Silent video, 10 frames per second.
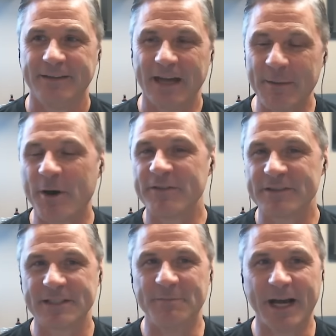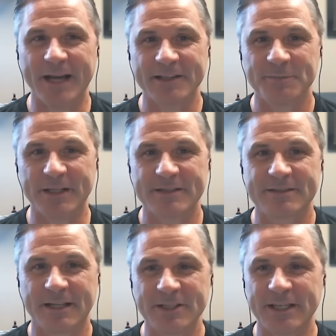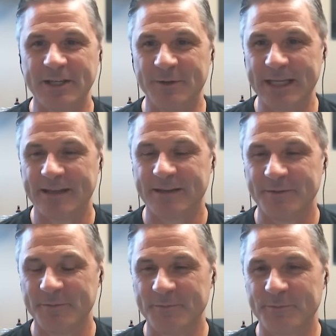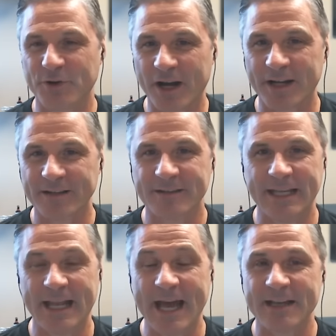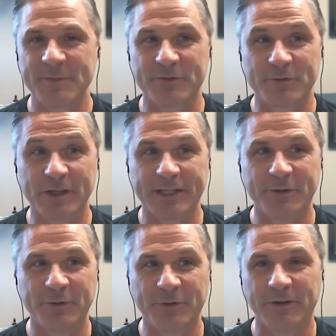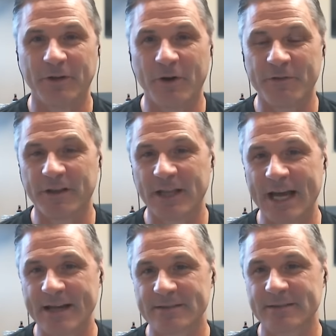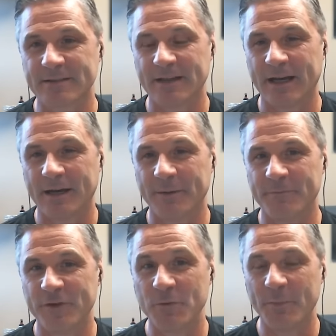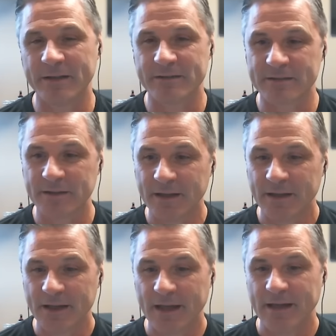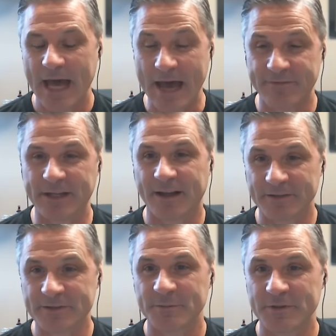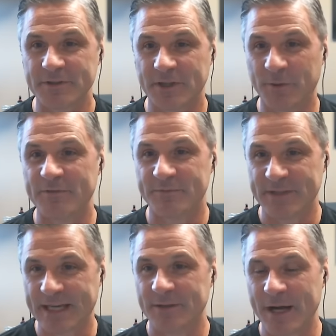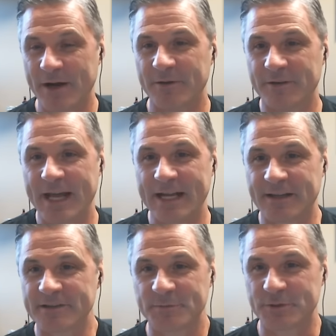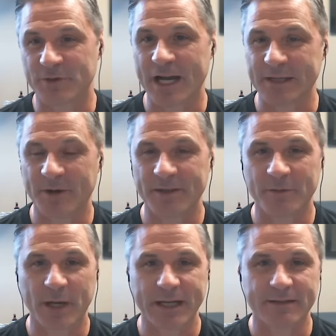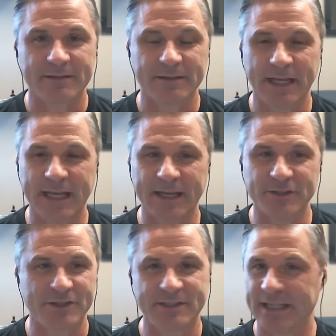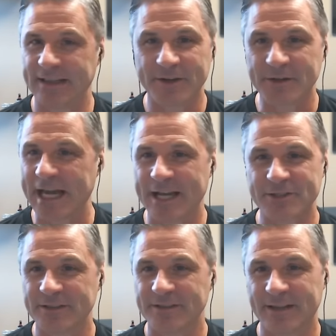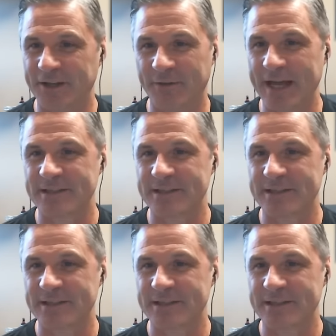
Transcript: i'm obviously biased but it's such a unique product. It has been really cool over the last um, few months having customers. You know, we've taken them out and had customers riding them on their bikes and just seeing their reaction. You know, that's